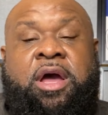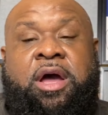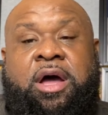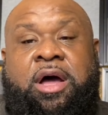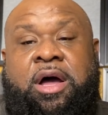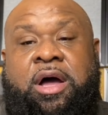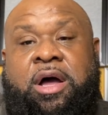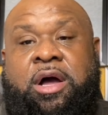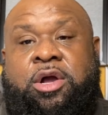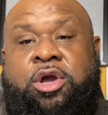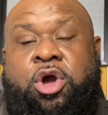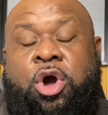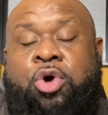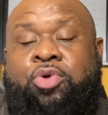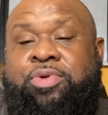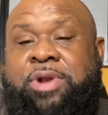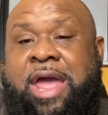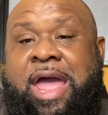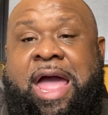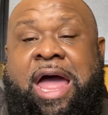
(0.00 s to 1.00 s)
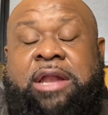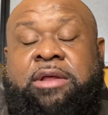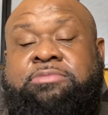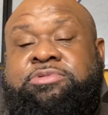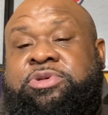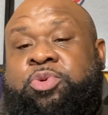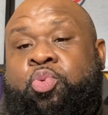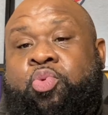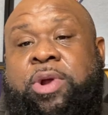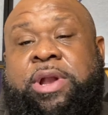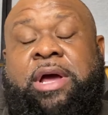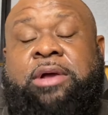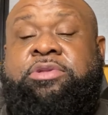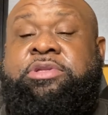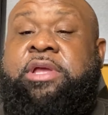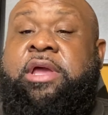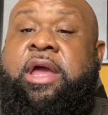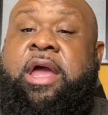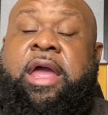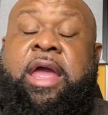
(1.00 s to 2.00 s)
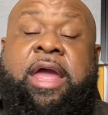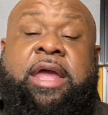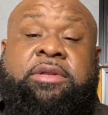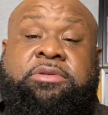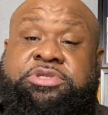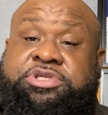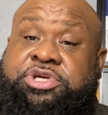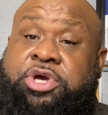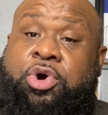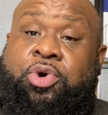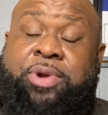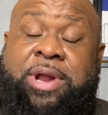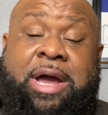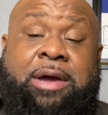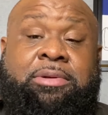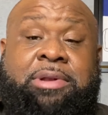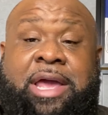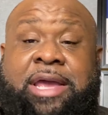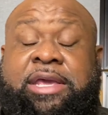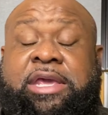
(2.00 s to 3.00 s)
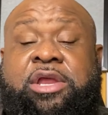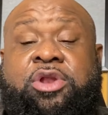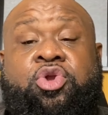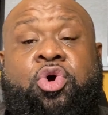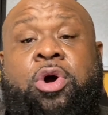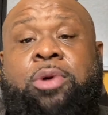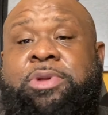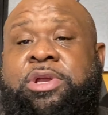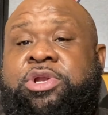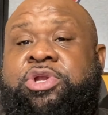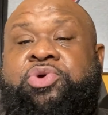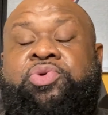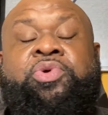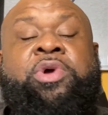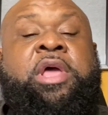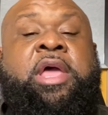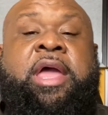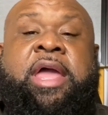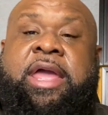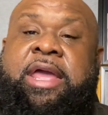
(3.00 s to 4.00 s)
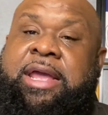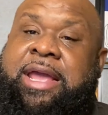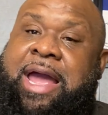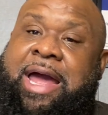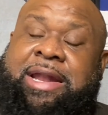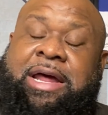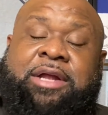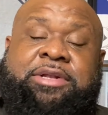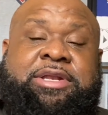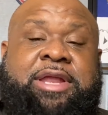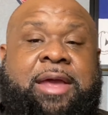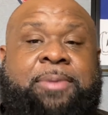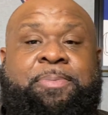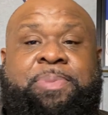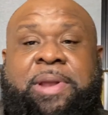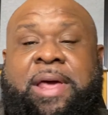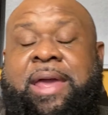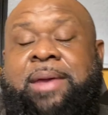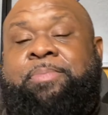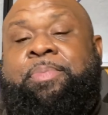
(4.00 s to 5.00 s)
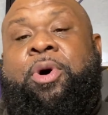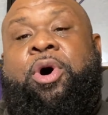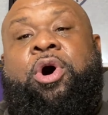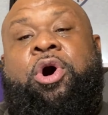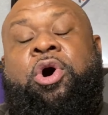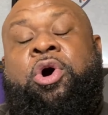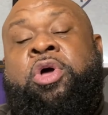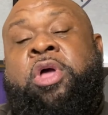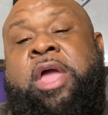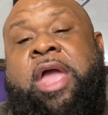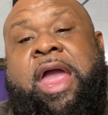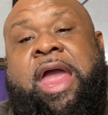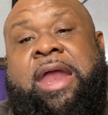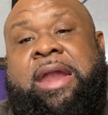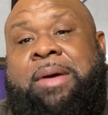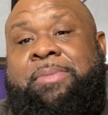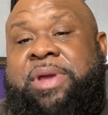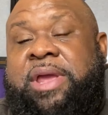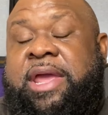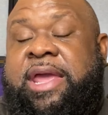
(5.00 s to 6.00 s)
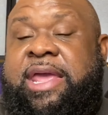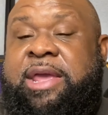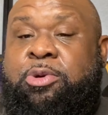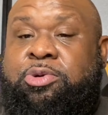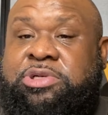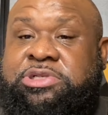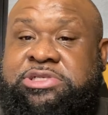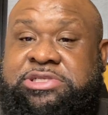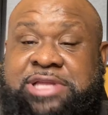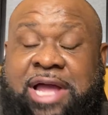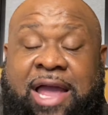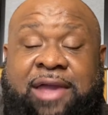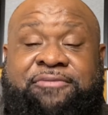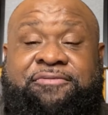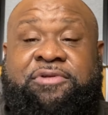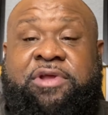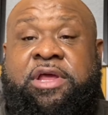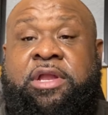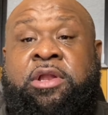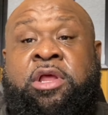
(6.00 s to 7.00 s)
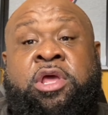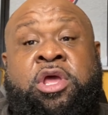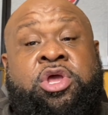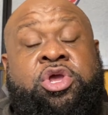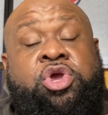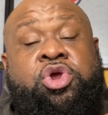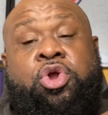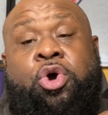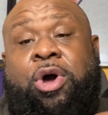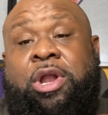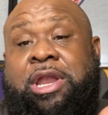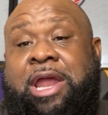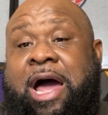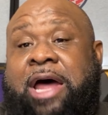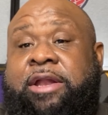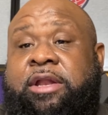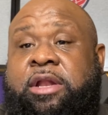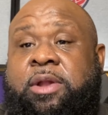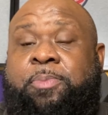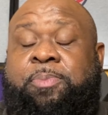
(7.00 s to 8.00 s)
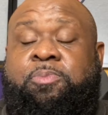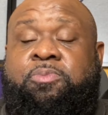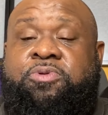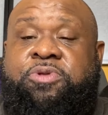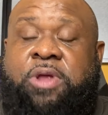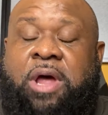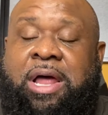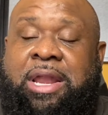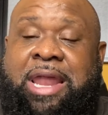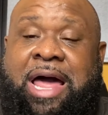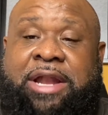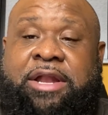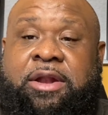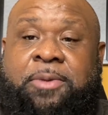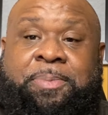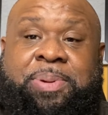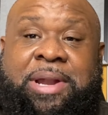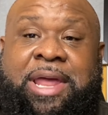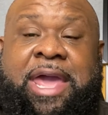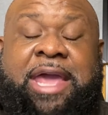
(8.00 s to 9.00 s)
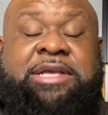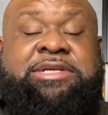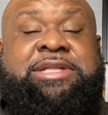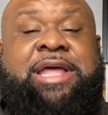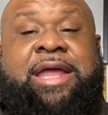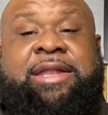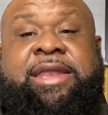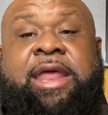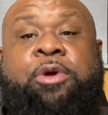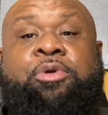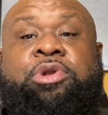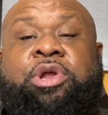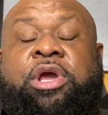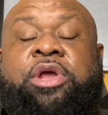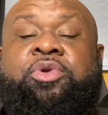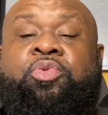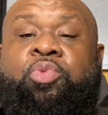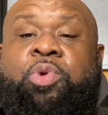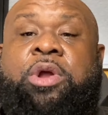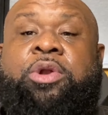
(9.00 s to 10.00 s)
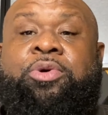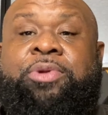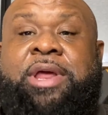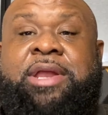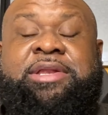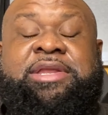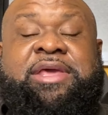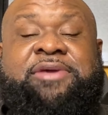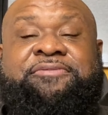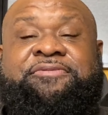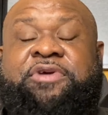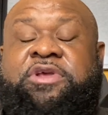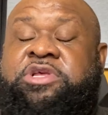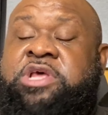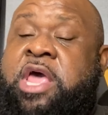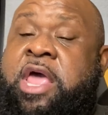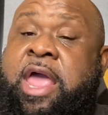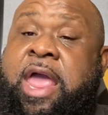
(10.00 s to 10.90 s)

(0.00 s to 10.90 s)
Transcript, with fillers: uh, Colton Adams, went out there and showed out like he normally do. He got out there, played ball, and I mean, he was stifling, you know, a lot of the a lot of the plays that they were looking to run on their defense.